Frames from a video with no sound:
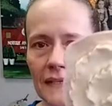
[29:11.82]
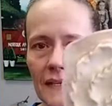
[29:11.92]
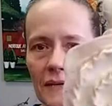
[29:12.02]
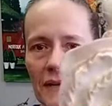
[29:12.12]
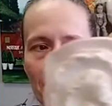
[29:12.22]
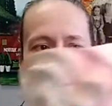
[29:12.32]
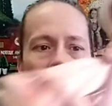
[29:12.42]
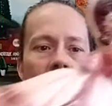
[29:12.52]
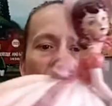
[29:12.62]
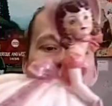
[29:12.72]
Anyway, all
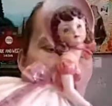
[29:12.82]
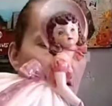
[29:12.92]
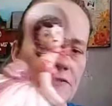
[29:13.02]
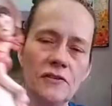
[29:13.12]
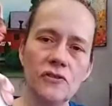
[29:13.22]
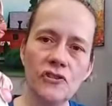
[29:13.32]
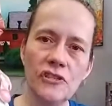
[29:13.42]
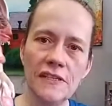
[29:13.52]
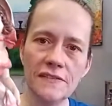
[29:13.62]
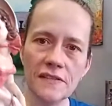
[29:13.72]
right, so
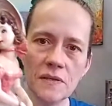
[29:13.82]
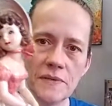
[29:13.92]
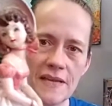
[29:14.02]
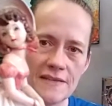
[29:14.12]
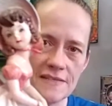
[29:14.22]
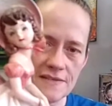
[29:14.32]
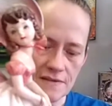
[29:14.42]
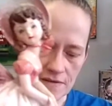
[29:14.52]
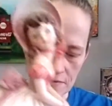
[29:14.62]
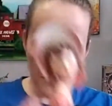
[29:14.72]
she is going to be
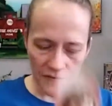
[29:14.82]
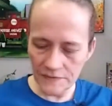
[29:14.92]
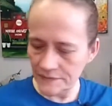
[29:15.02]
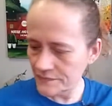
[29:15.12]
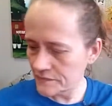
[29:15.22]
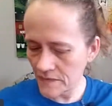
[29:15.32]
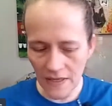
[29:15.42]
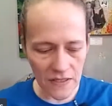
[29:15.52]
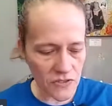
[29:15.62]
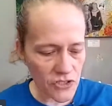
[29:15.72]
$18
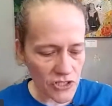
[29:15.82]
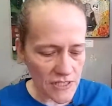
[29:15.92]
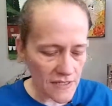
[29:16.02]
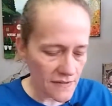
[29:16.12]
and she